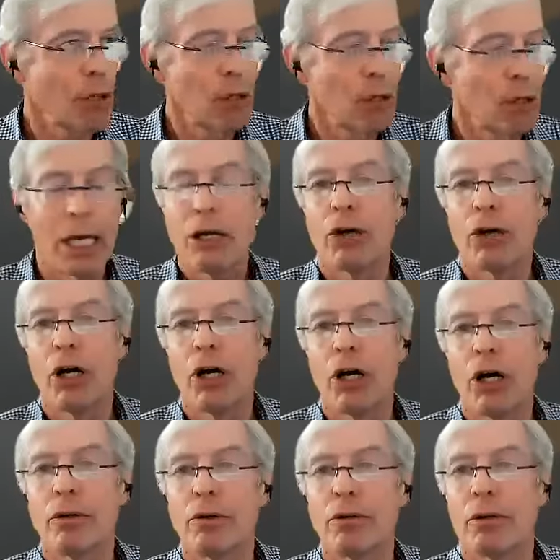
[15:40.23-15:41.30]
layered
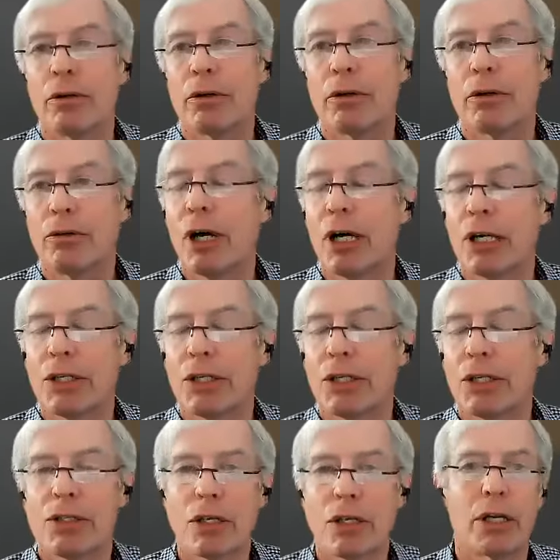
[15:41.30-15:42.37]
on
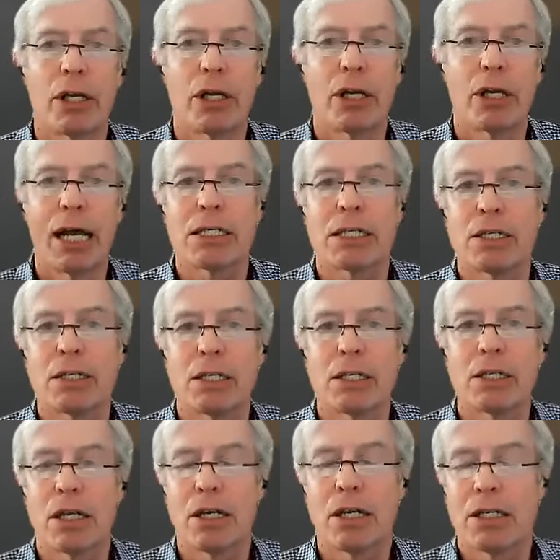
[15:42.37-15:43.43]
nuances and analyses that
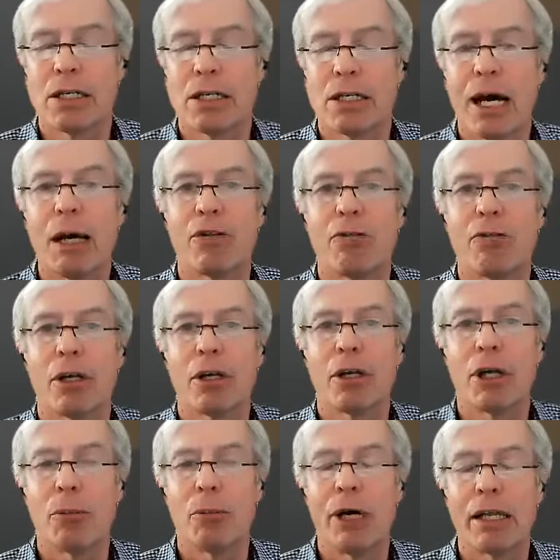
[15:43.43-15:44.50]
sit on top of the
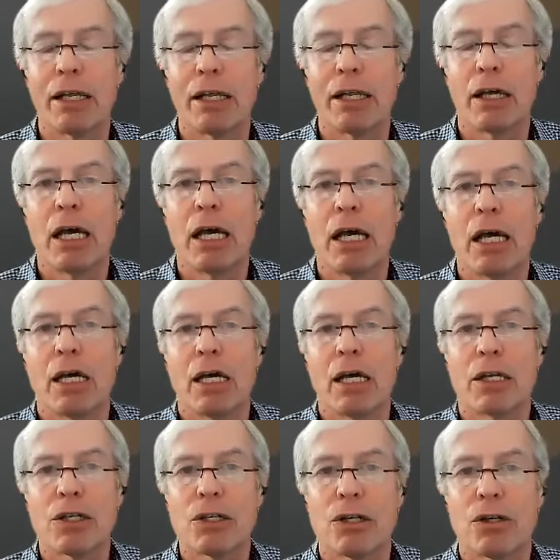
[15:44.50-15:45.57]
fundamental math, it
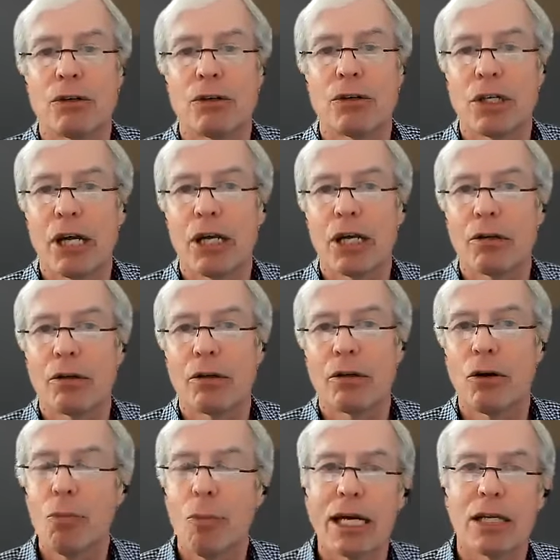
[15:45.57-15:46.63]
doesn't hurt to kind of
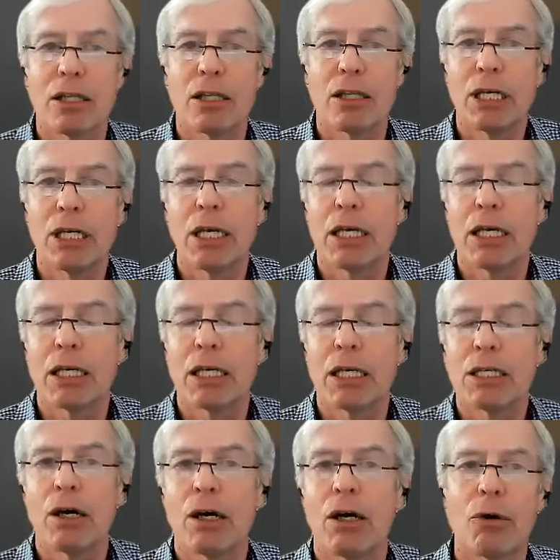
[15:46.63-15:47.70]
go back to the beginning and
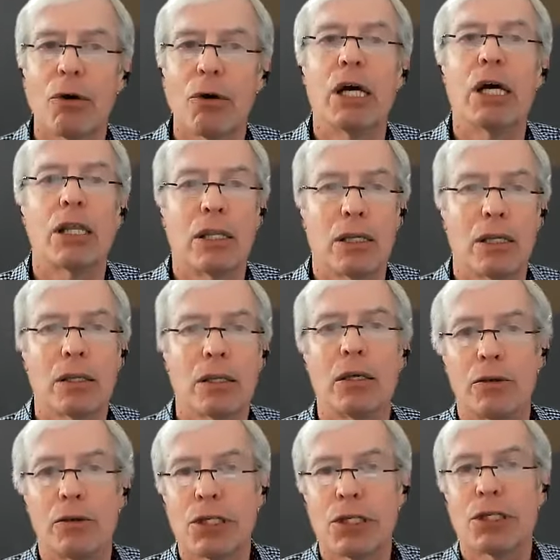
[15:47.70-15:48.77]
say, oh,
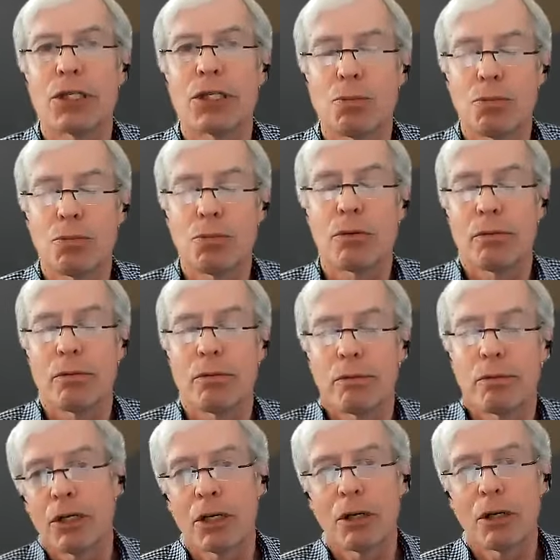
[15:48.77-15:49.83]
this is, we
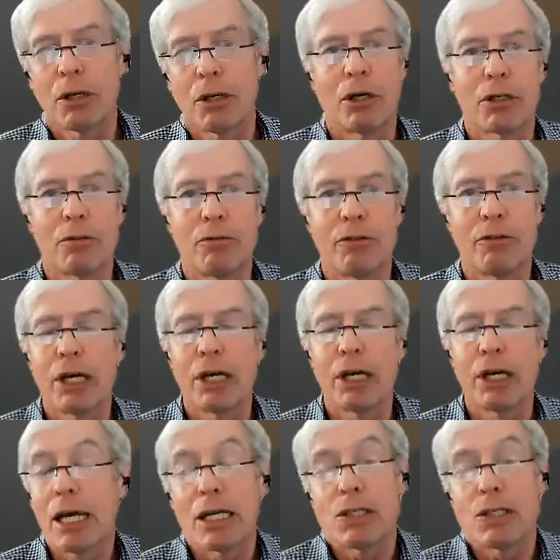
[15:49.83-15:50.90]
talk about long-term value,
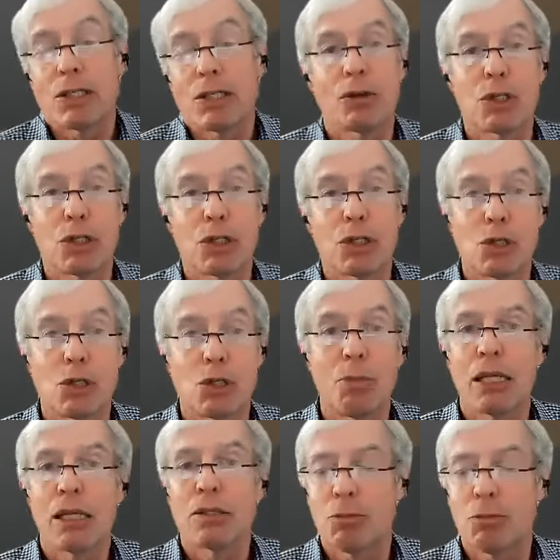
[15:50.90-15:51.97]
that is, the
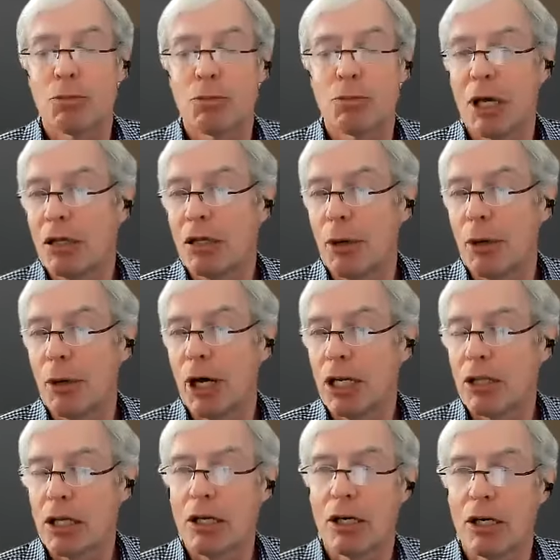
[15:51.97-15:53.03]
spending the
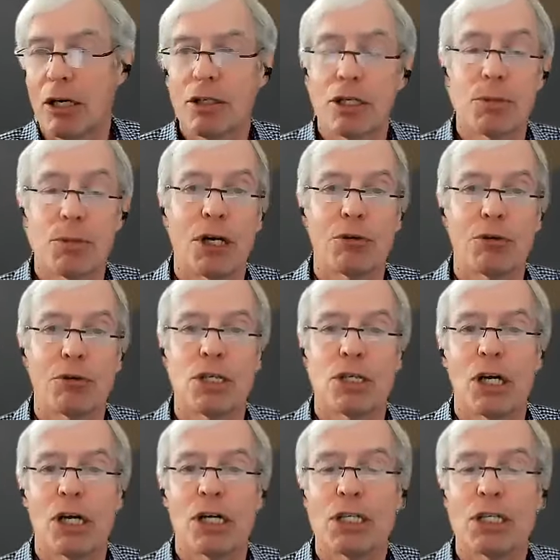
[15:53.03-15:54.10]
money, the customer
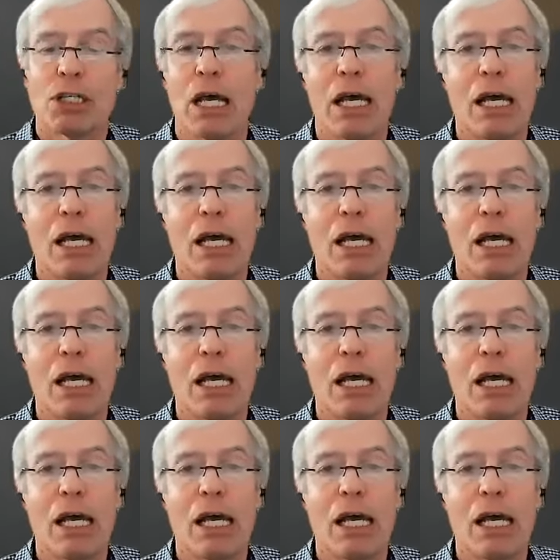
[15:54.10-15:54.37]
acquisition cost.